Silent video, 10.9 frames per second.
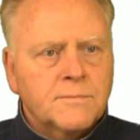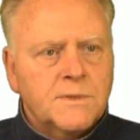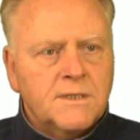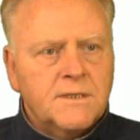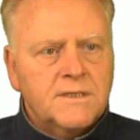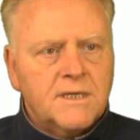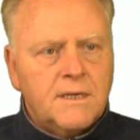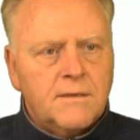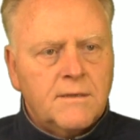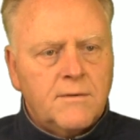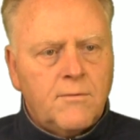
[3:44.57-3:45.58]
There's
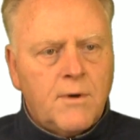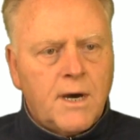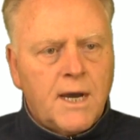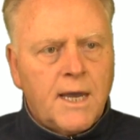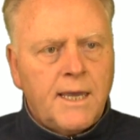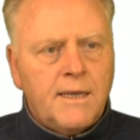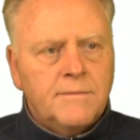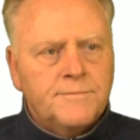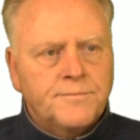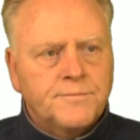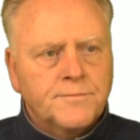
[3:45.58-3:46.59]
Y,
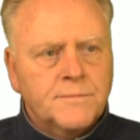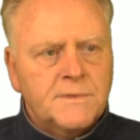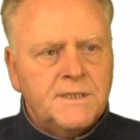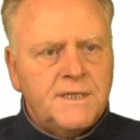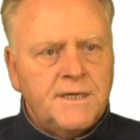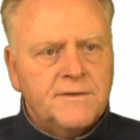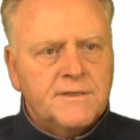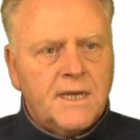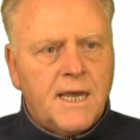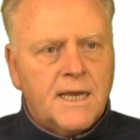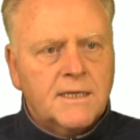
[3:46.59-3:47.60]
here's
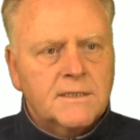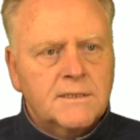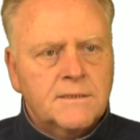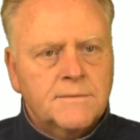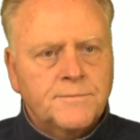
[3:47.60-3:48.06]
X.